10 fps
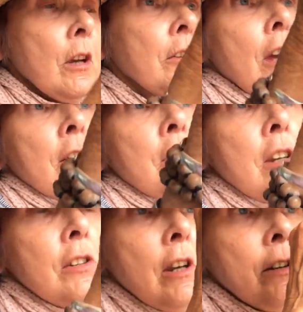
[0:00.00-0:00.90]
10,000
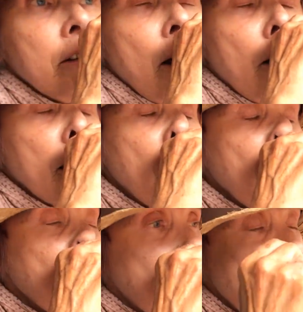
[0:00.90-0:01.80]
years down the line.
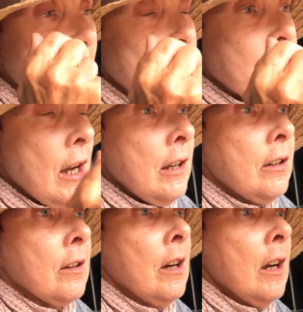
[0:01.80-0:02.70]
I get it,
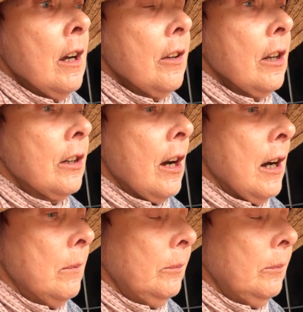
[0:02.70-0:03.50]
thank you, that